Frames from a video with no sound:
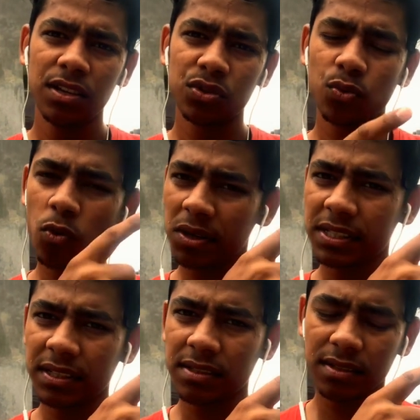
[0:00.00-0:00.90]
So
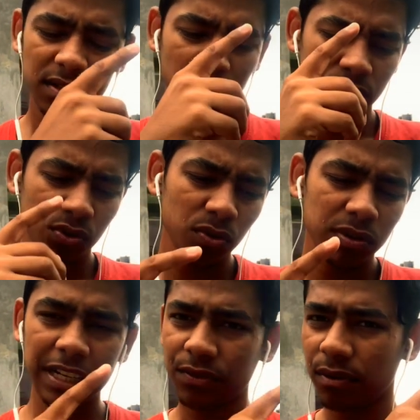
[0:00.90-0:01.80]
watch it also
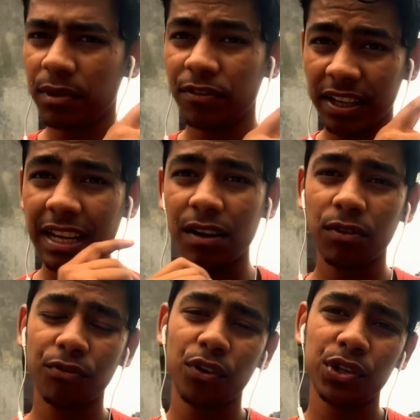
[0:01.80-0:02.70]
that will be very
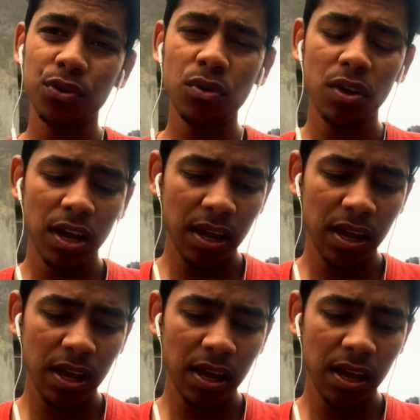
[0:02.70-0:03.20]
helpful for you.